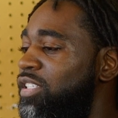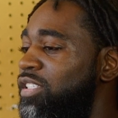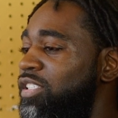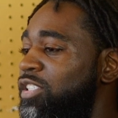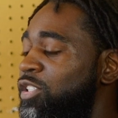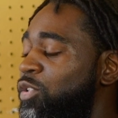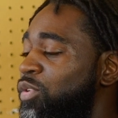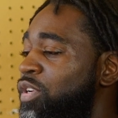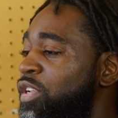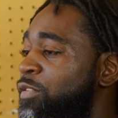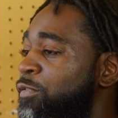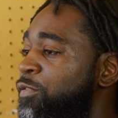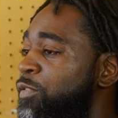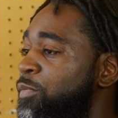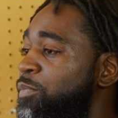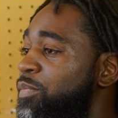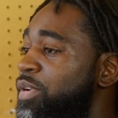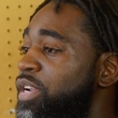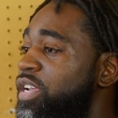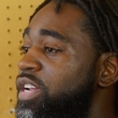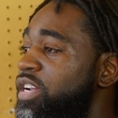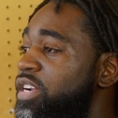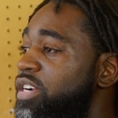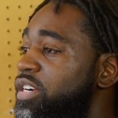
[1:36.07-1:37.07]
So then
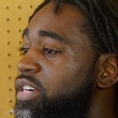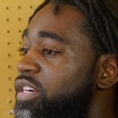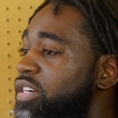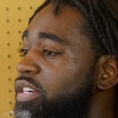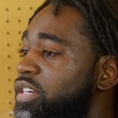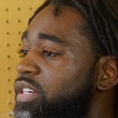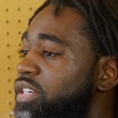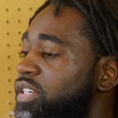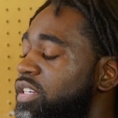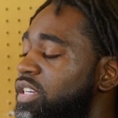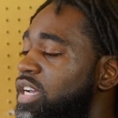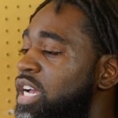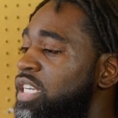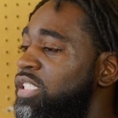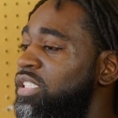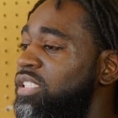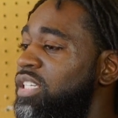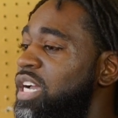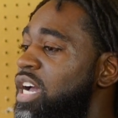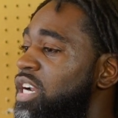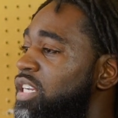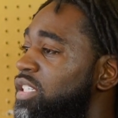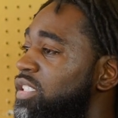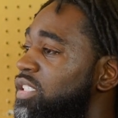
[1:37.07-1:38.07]
from there, I
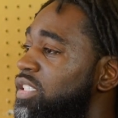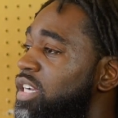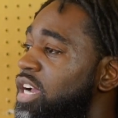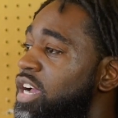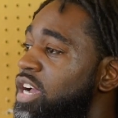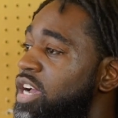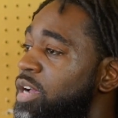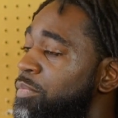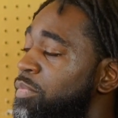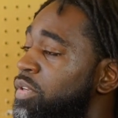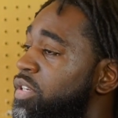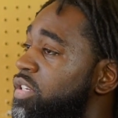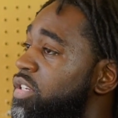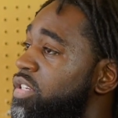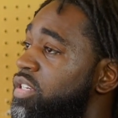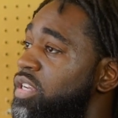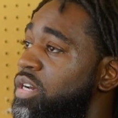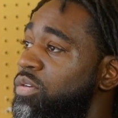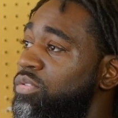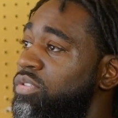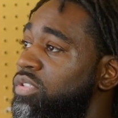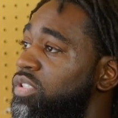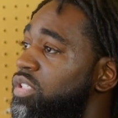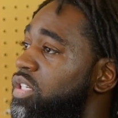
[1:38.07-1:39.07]
just got a job and then
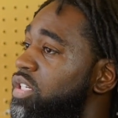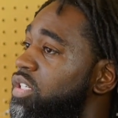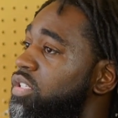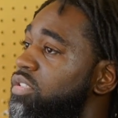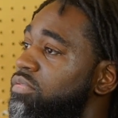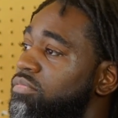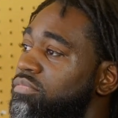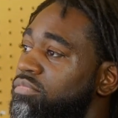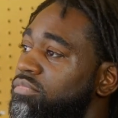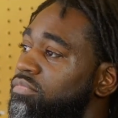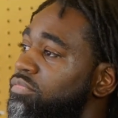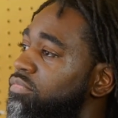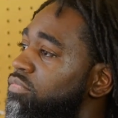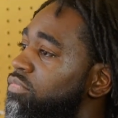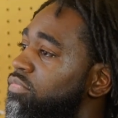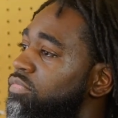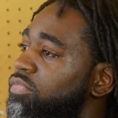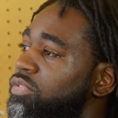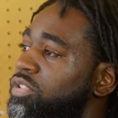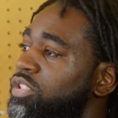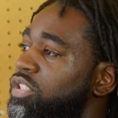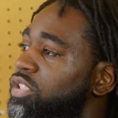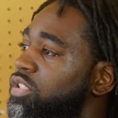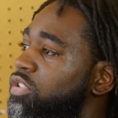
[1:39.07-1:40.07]
I was like,
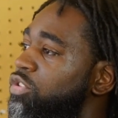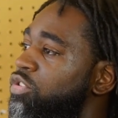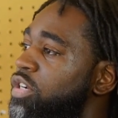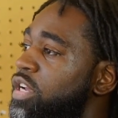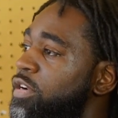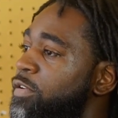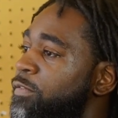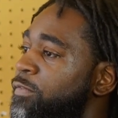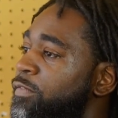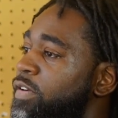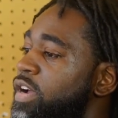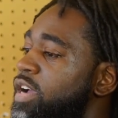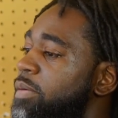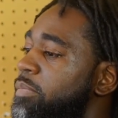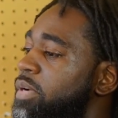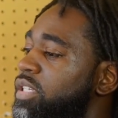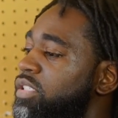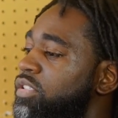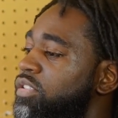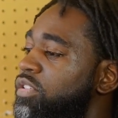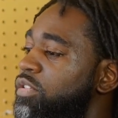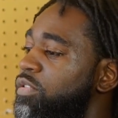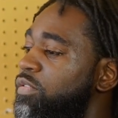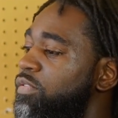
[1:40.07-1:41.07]
just trying to find
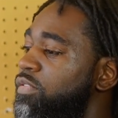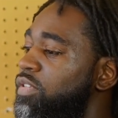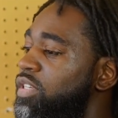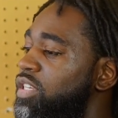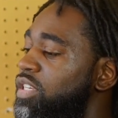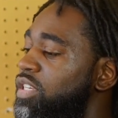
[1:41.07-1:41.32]
myself.